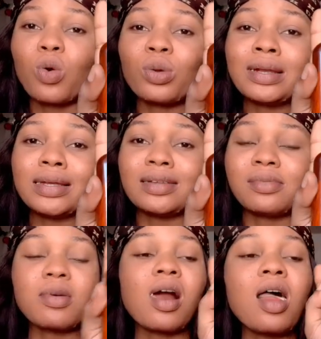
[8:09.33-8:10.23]
only,
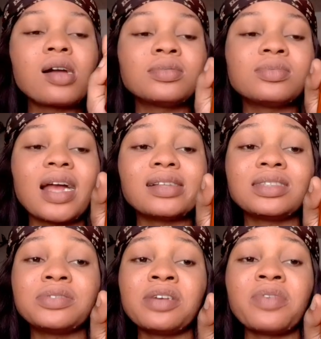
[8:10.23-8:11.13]
and
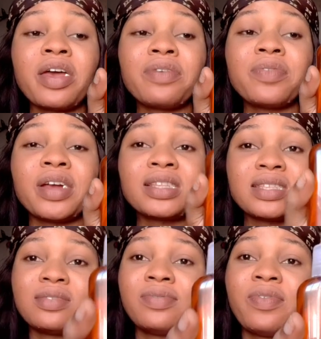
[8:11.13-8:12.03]
it's very
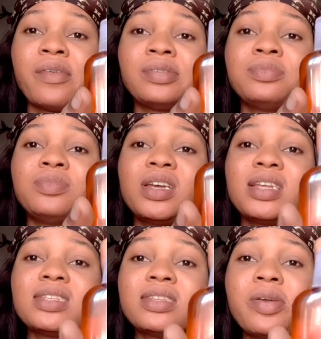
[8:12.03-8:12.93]
effective. You
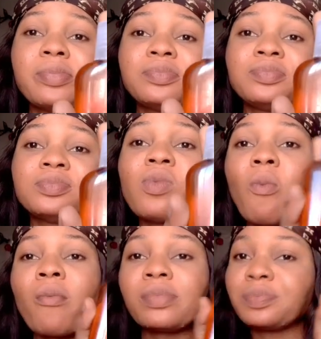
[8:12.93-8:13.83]
can see
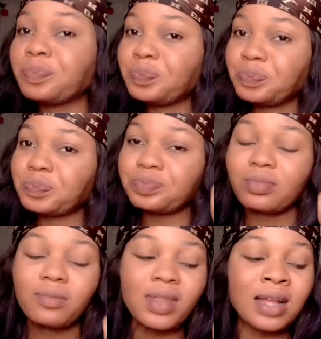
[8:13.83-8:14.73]

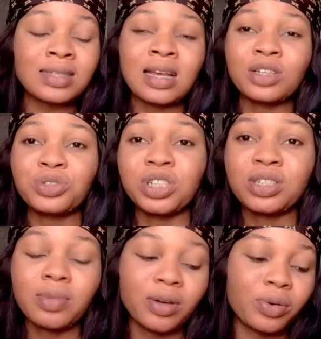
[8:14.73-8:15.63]
this is our
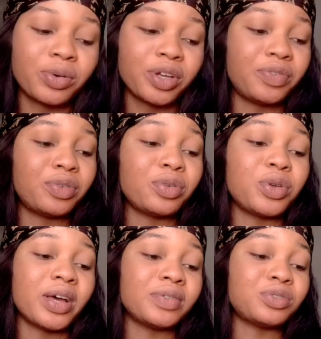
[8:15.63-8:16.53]
stretch mark oil. If you know
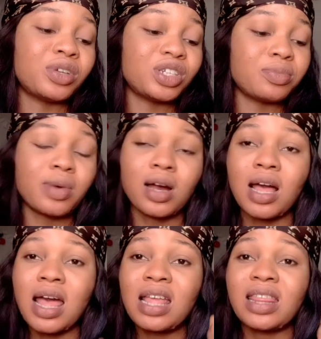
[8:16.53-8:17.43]
you have stretch mark
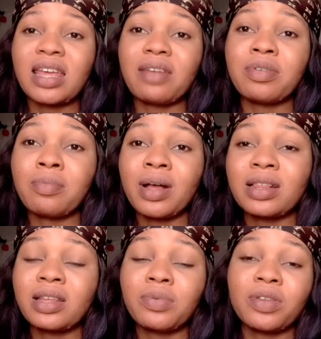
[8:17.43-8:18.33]
that you have been
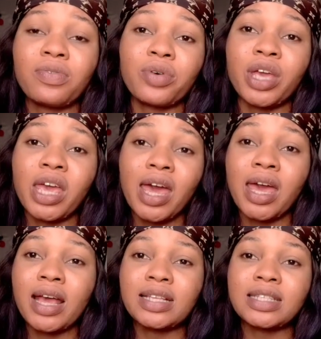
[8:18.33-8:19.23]
battling with for
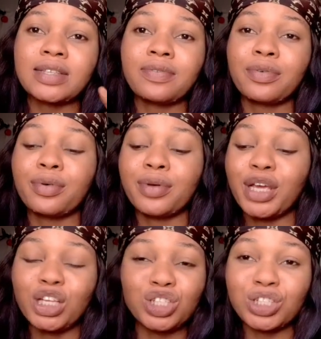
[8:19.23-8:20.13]
years, for
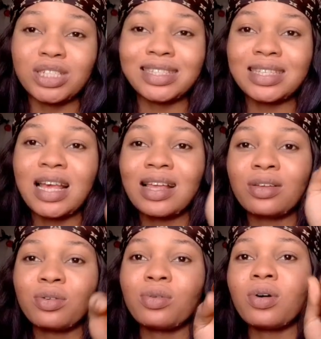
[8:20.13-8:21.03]
ages,
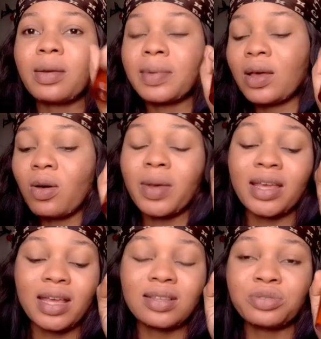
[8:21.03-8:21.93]
go and come
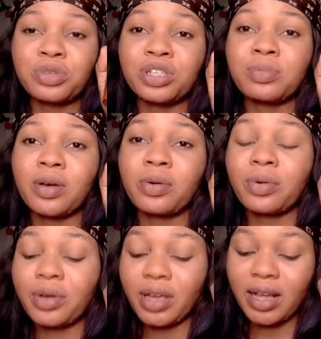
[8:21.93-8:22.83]
and get the stretch mark
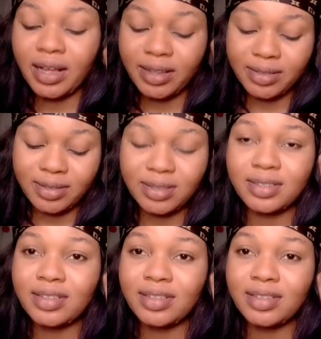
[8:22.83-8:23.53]
oil and